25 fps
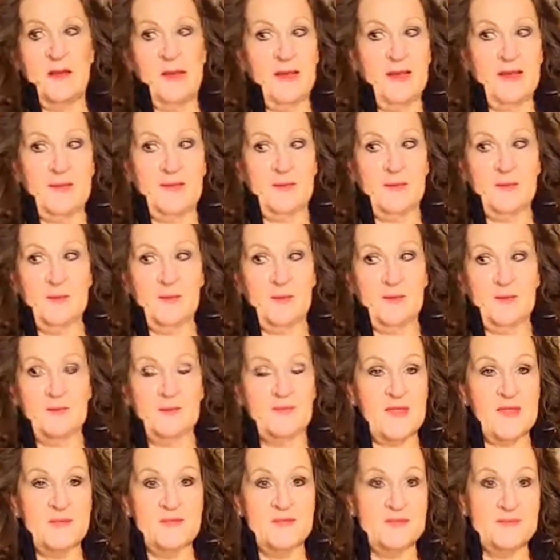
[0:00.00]
I don't know,
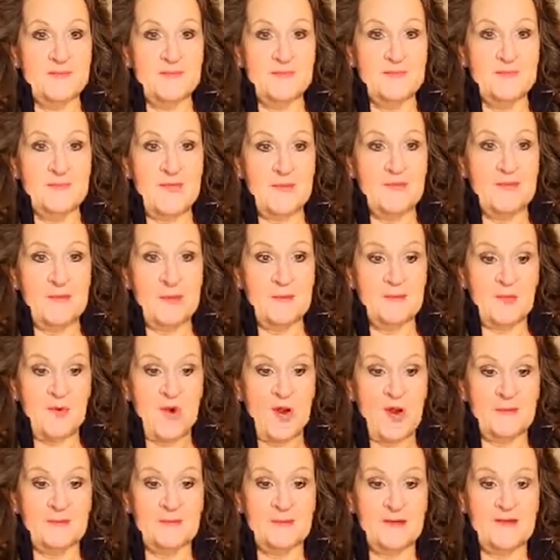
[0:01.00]
maybe maybe I'm
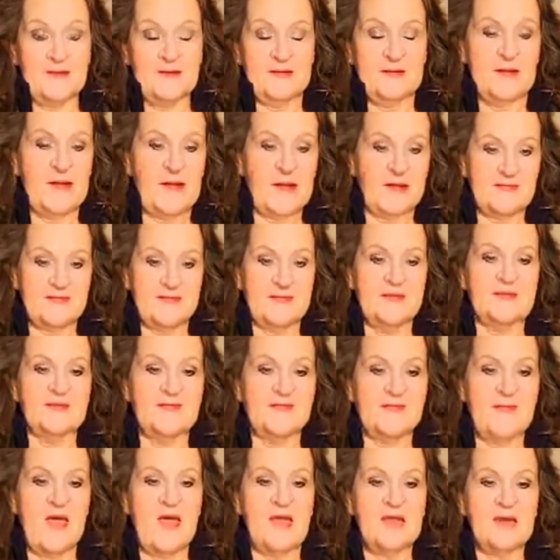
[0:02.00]
wrong, but I think
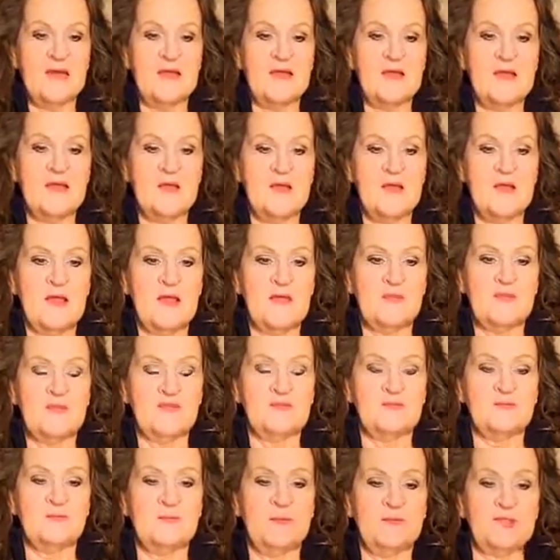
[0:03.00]
that
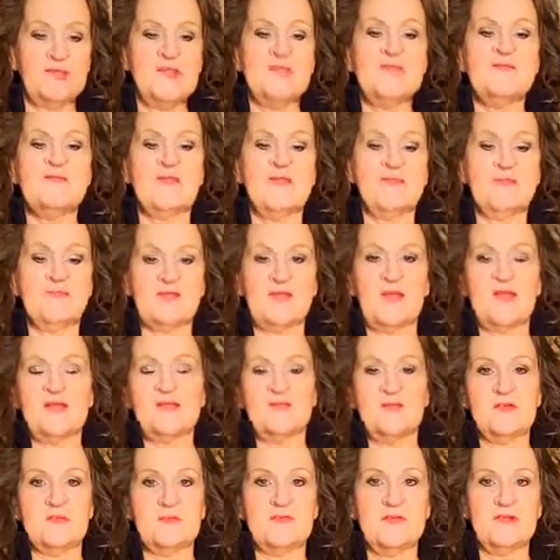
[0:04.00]
there's belief is,
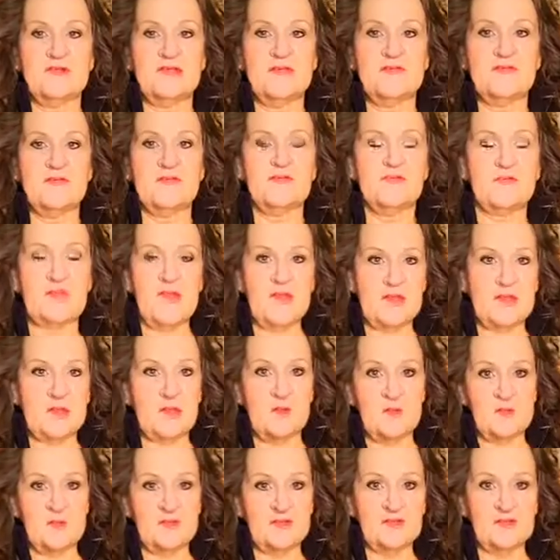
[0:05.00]
scientific belief is that
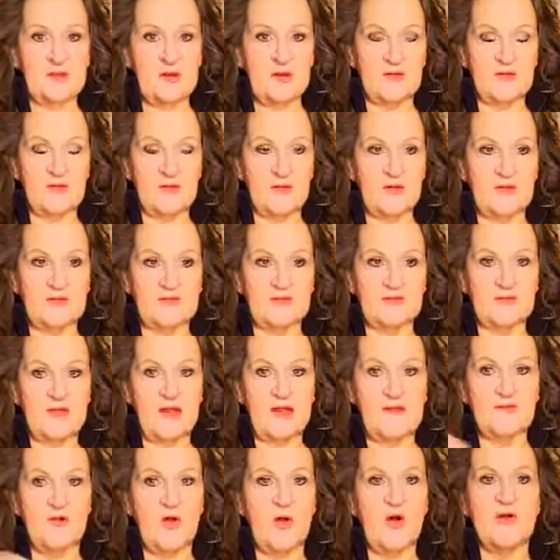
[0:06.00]
humans are the ones that
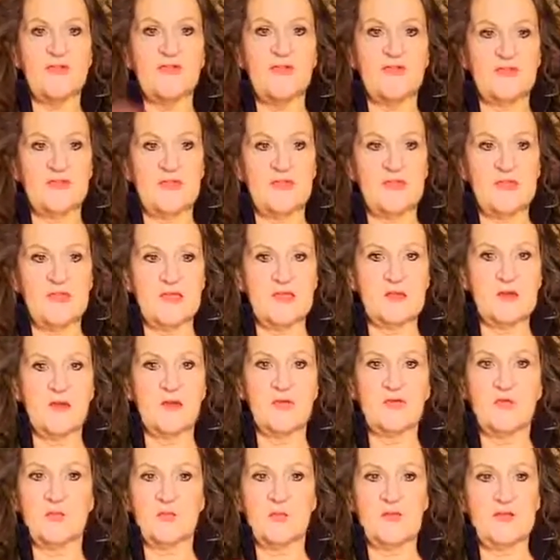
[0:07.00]
have all the thinking and
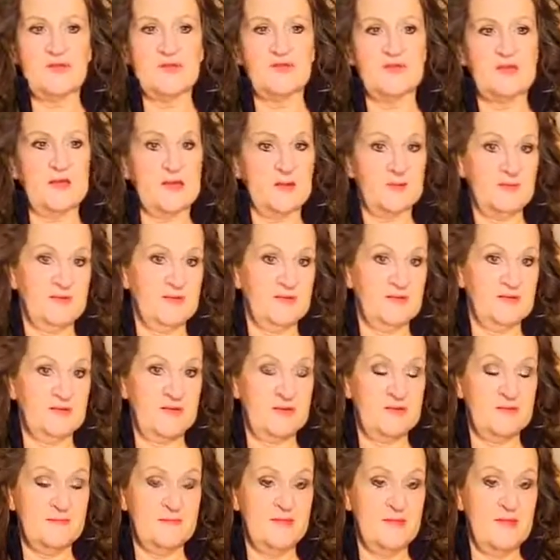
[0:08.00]
all the reasoning
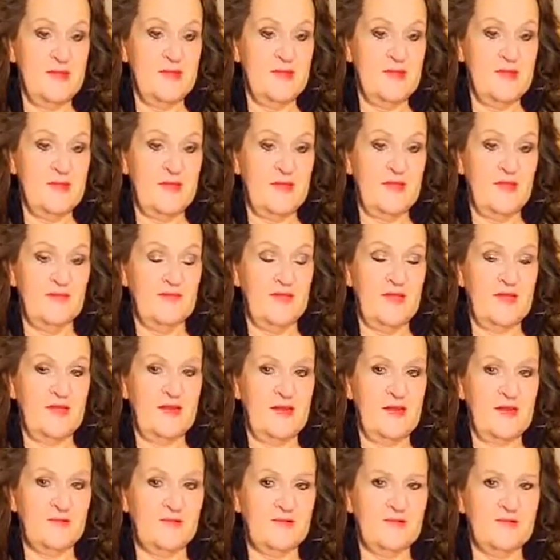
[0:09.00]
ability, and that
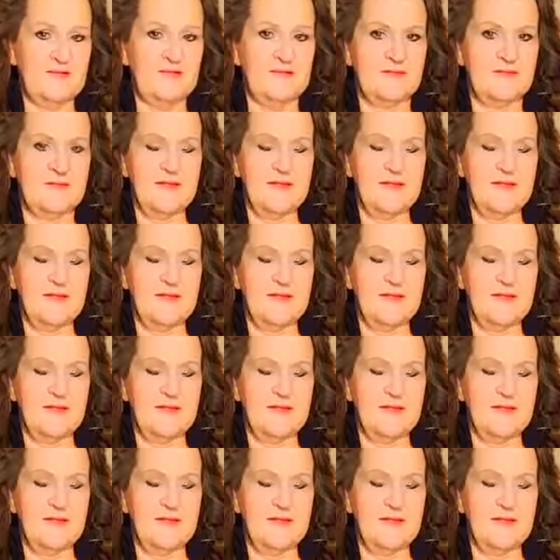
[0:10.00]
every,